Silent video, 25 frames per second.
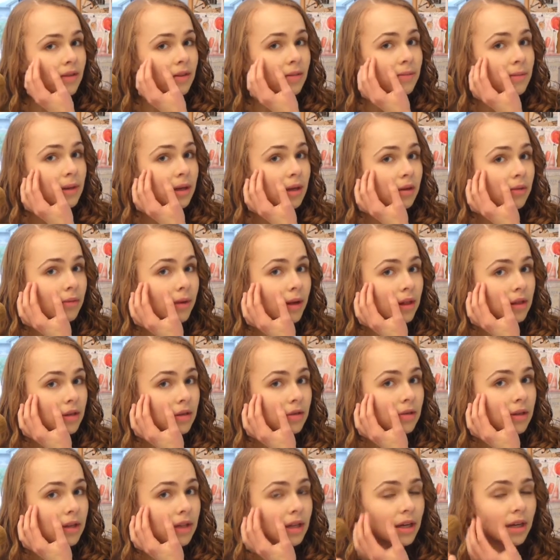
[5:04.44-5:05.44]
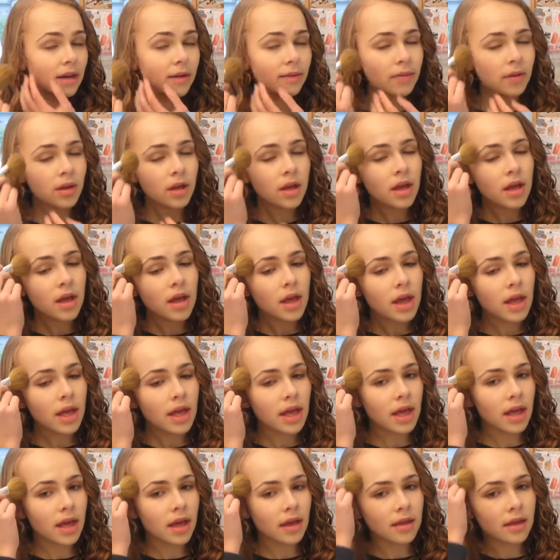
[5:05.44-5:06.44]
even bigger right through here.
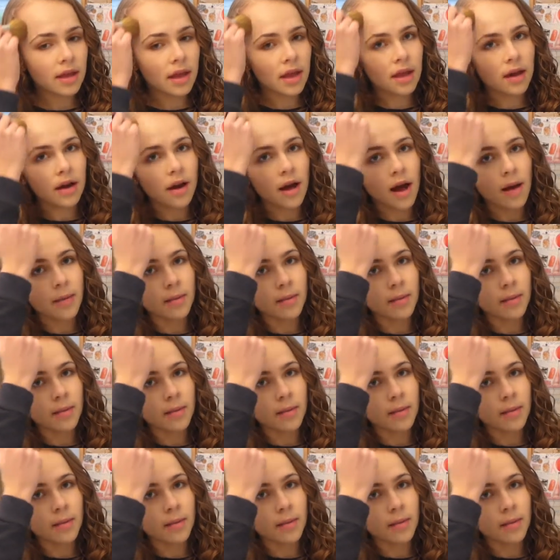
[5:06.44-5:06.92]
And then